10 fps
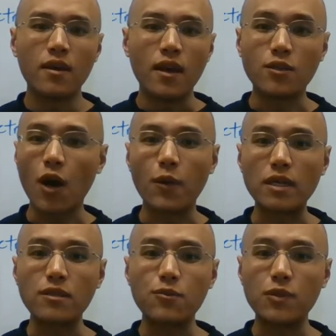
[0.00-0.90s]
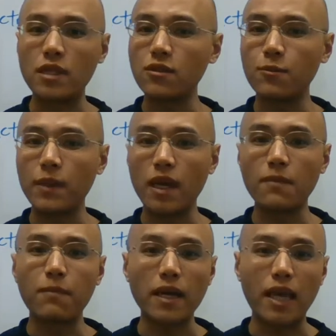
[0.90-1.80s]
As always, we need to
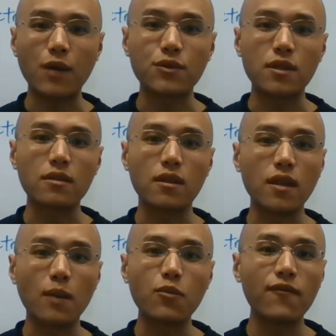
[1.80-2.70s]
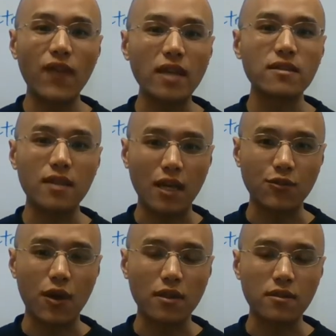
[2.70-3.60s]
begin by counting the number of valence
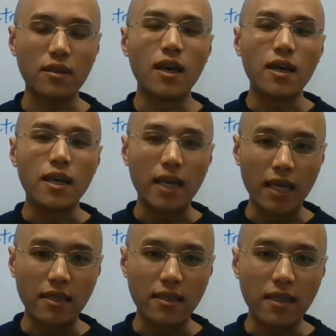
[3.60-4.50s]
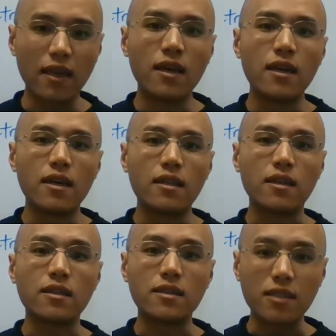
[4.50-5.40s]
electrons in the
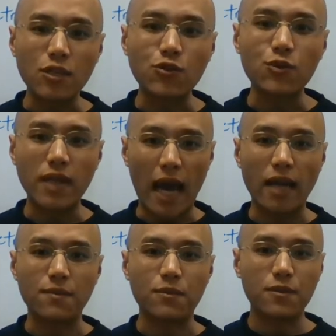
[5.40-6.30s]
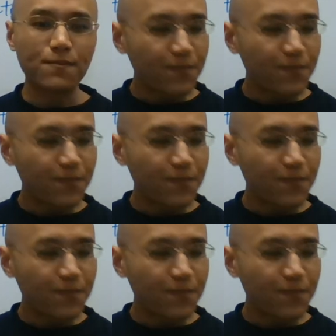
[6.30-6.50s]
constituent atoms.